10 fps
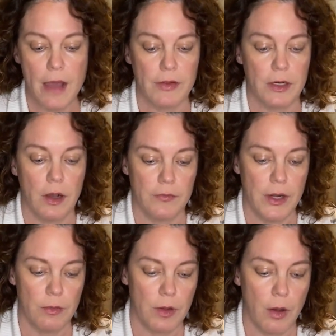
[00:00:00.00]
they
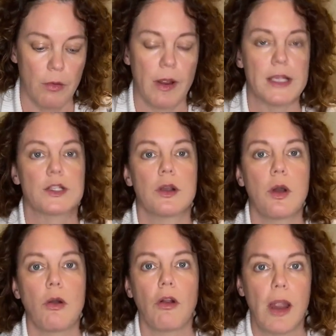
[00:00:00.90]
don't go as
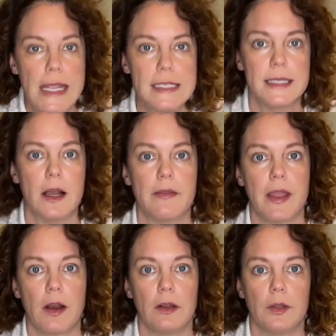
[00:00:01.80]
crazy on the
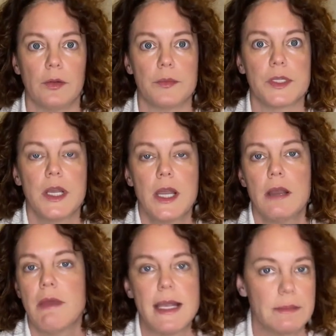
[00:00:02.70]
heirlooms
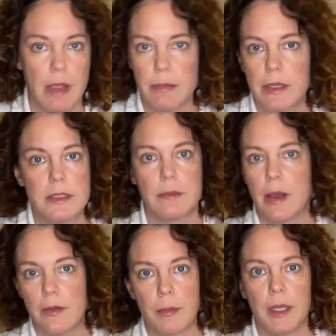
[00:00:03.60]
as maybe some
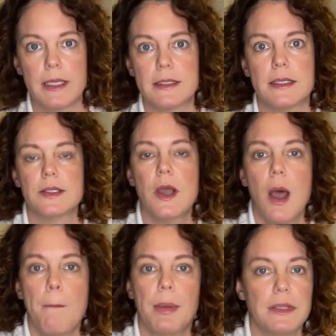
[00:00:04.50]
other places.
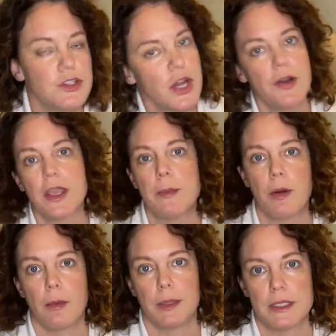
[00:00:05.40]
But the Cherokee
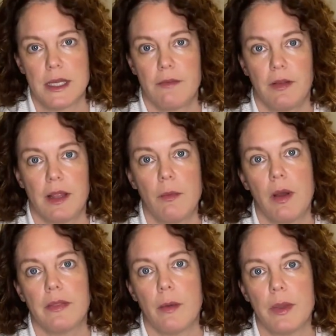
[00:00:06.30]
Purple is definitely one
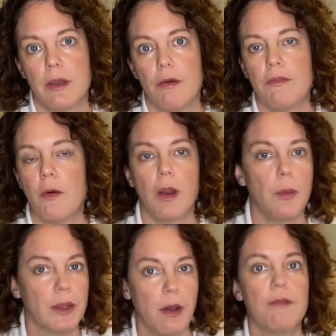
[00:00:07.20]
that we go for, and we
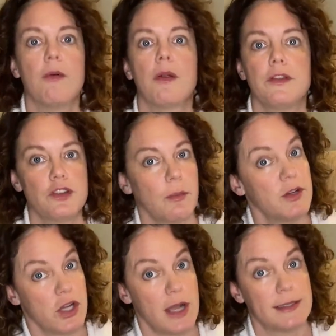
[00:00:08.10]
go for the German
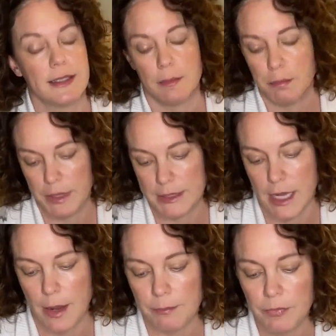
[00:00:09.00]
Johnson big time.